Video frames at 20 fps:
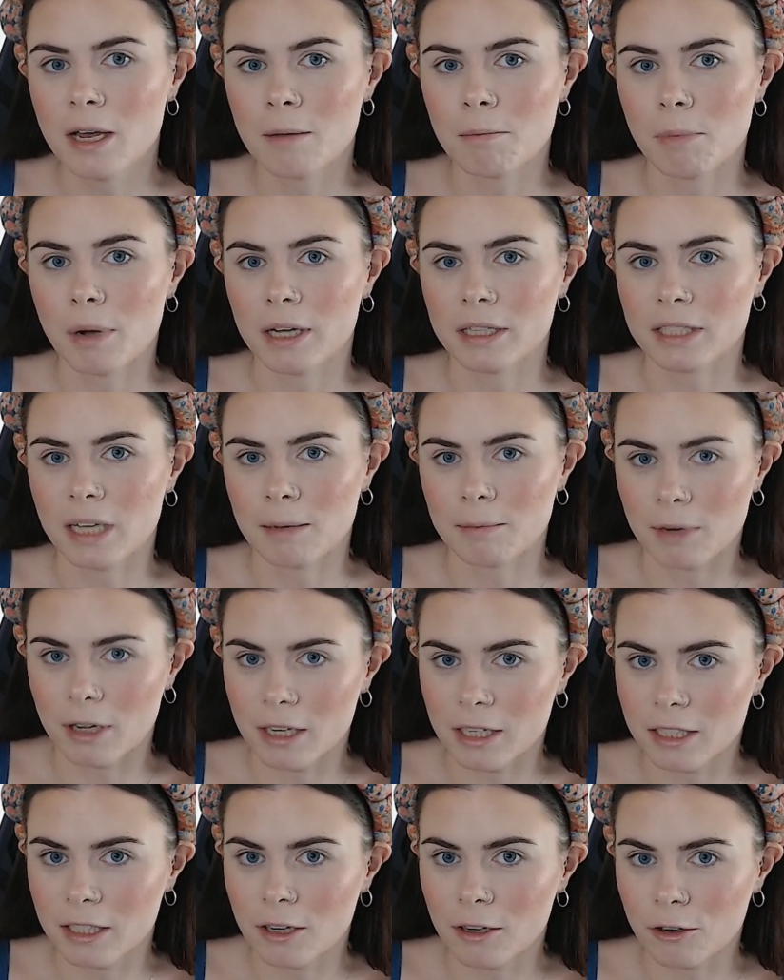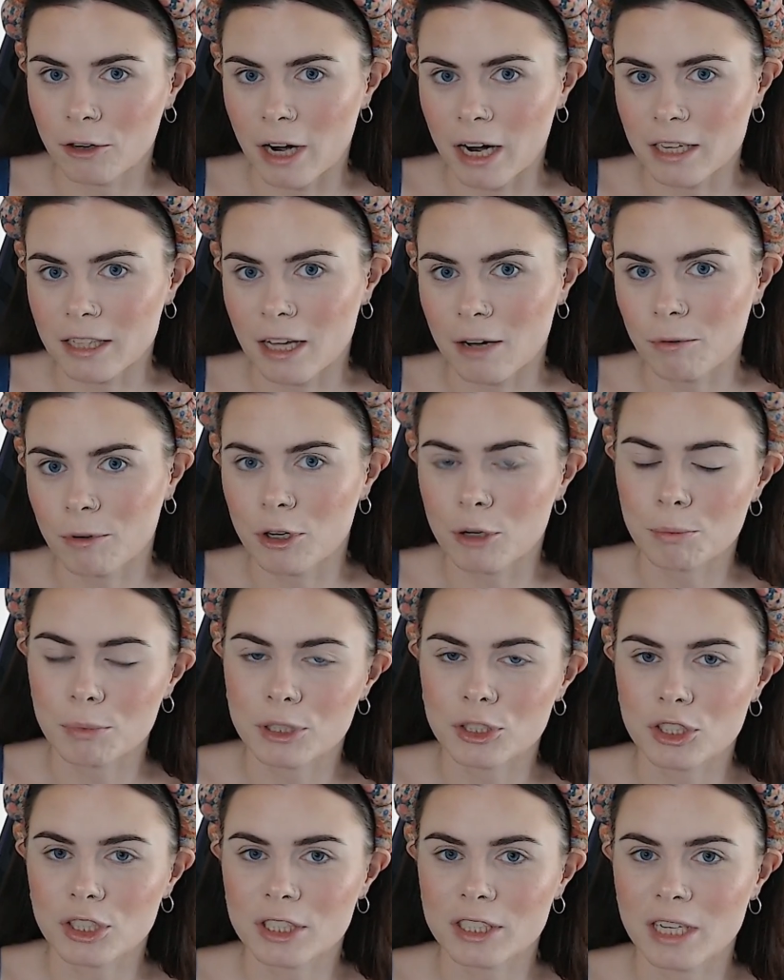but I'm not going to crack that one
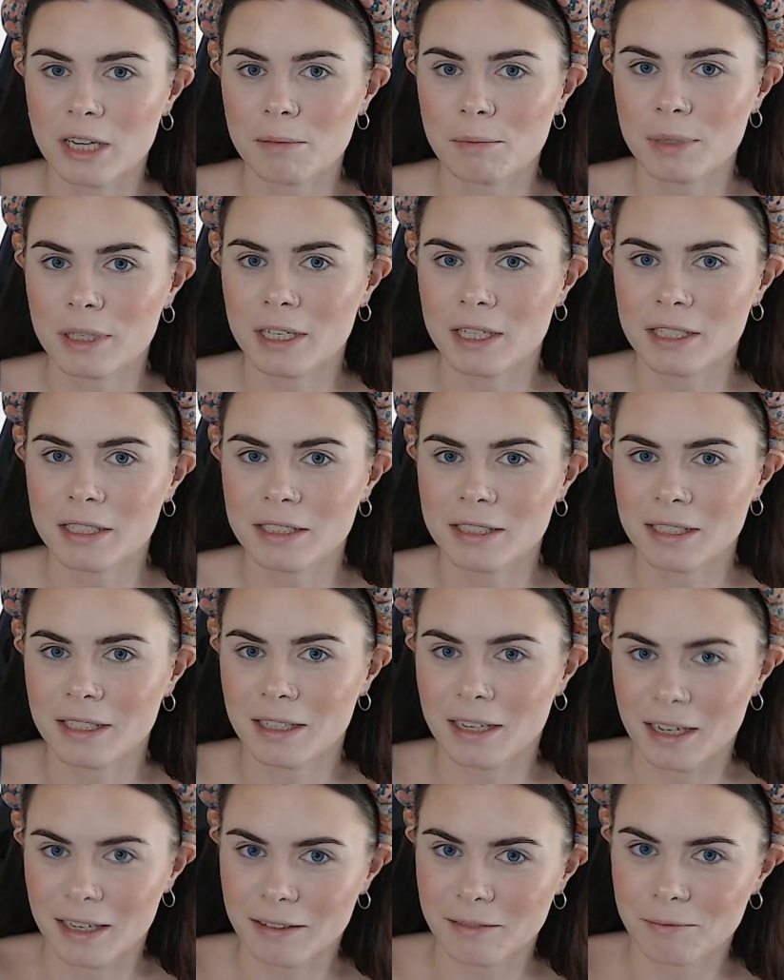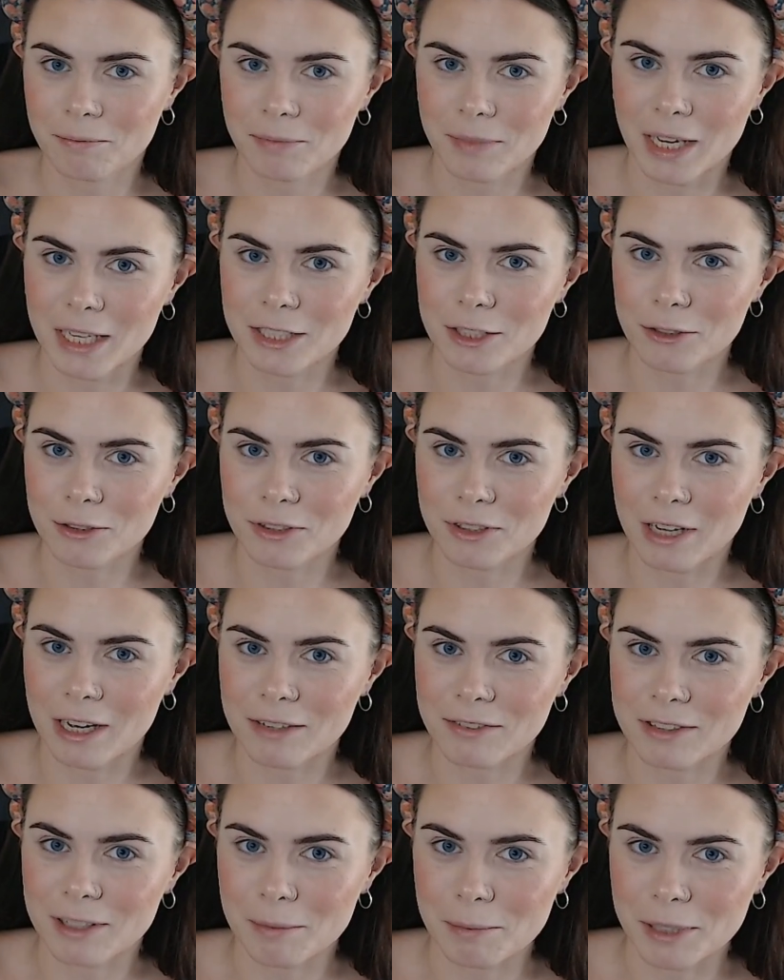open just yet because I do still
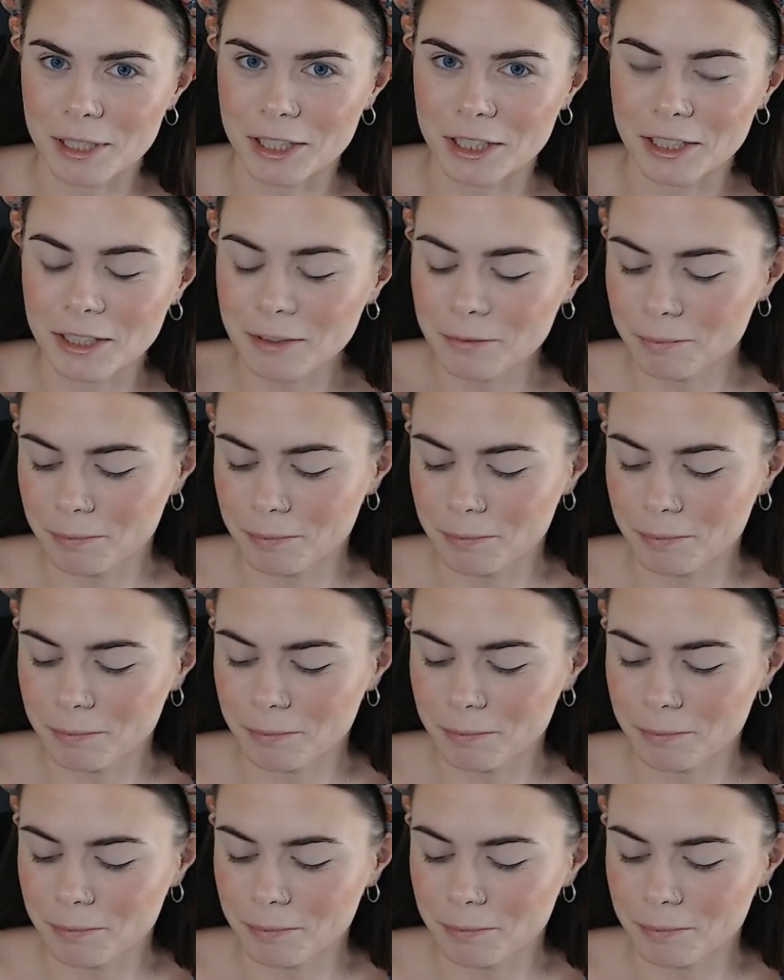have some here.